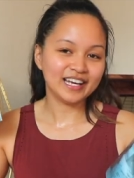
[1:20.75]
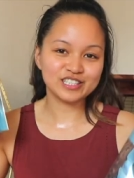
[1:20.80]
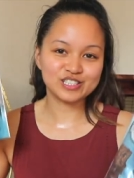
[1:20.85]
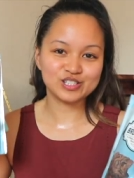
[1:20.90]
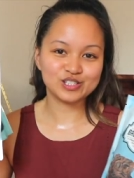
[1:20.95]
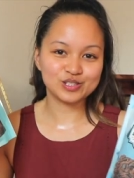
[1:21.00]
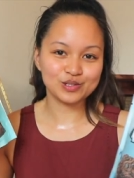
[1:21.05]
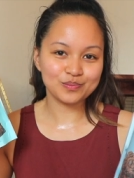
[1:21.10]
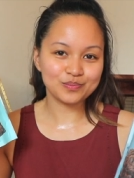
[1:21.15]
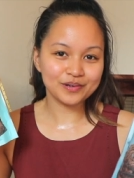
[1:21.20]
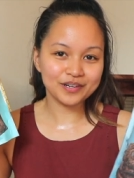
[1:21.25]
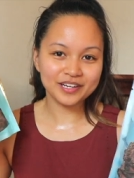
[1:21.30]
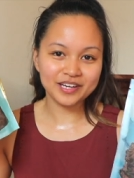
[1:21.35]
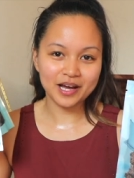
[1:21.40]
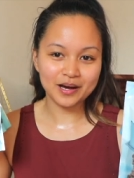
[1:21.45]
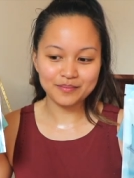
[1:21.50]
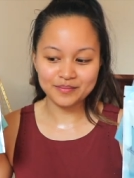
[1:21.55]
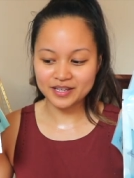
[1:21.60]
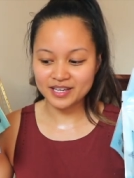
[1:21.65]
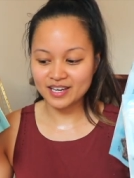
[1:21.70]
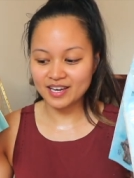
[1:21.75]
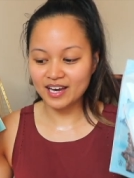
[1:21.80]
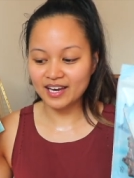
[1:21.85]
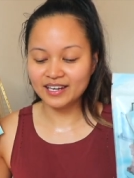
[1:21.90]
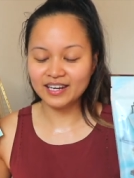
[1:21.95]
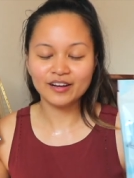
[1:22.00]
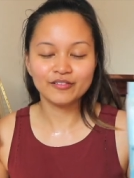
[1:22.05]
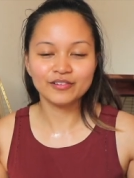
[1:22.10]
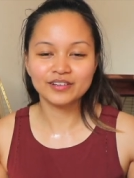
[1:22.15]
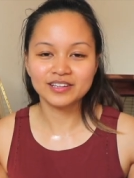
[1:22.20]
It's super yummy
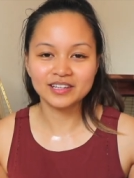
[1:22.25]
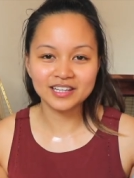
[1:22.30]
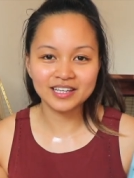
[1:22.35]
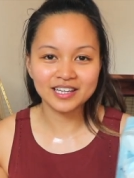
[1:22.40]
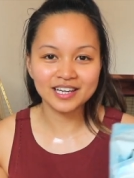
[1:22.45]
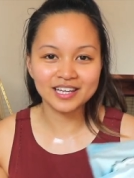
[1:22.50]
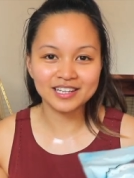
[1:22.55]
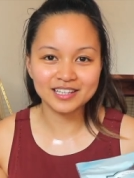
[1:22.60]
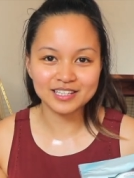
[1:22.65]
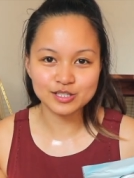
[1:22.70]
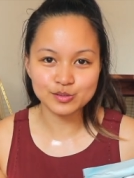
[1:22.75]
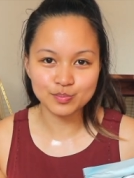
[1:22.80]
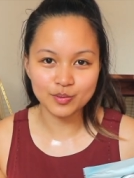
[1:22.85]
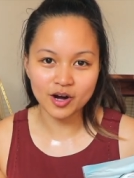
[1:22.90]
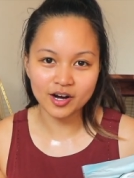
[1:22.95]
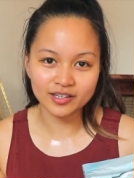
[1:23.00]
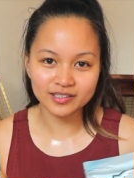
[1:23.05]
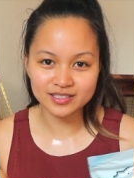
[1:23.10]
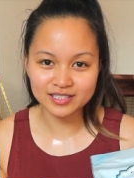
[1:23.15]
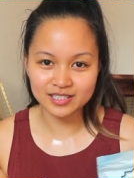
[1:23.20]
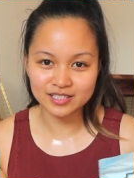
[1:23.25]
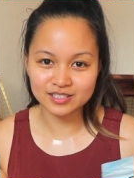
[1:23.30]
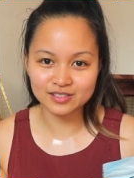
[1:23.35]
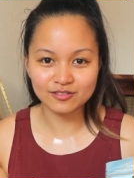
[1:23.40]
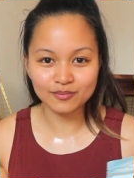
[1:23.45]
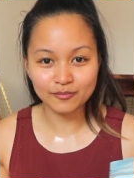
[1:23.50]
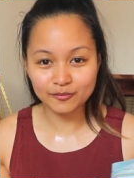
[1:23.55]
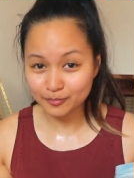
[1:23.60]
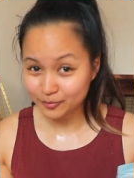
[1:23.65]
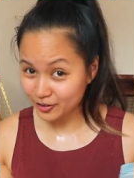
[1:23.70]
and everything in this box is
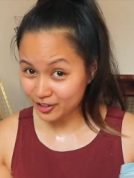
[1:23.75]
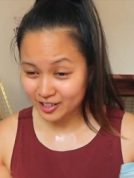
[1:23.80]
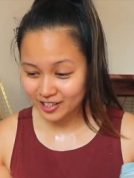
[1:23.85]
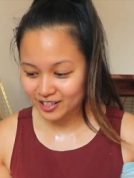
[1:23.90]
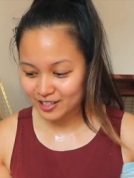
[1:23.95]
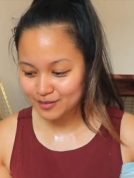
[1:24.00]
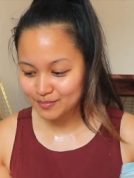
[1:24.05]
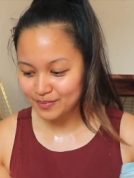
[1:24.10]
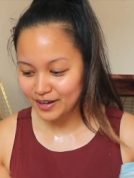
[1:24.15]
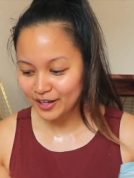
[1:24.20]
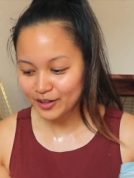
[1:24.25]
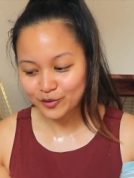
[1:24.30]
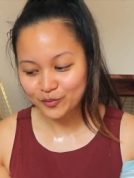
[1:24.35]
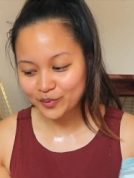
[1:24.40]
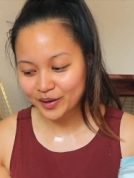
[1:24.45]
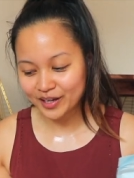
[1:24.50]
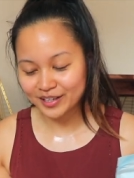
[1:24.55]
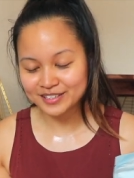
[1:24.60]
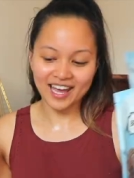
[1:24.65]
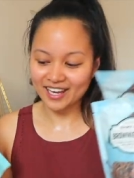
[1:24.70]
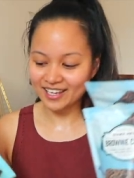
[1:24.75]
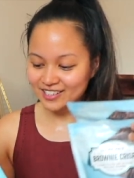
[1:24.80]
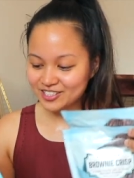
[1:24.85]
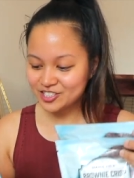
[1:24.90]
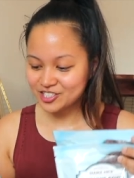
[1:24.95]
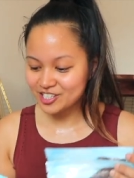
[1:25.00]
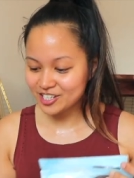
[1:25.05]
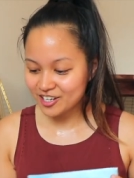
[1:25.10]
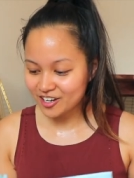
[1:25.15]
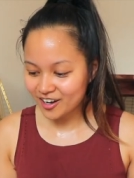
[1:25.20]
vegan by the way. And
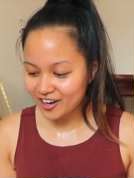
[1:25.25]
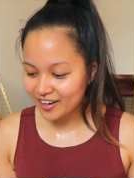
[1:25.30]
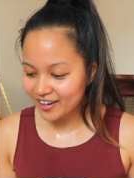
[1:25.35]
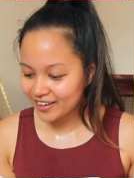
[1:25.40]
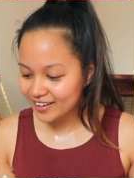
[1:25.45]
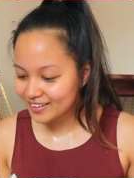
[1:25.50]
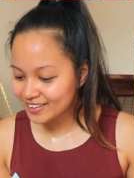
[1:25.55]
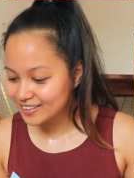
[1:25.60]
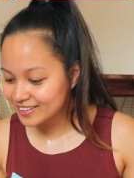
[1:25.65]
she got